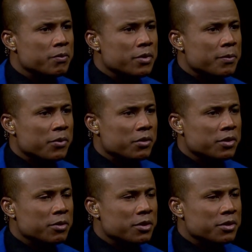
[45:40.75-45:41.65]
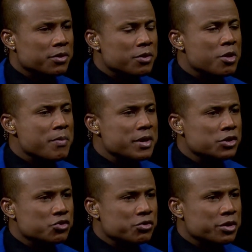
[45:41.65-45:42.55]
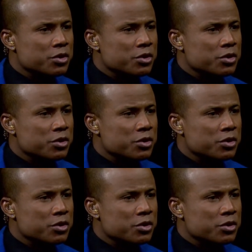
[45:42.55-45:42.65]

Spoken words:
the ministry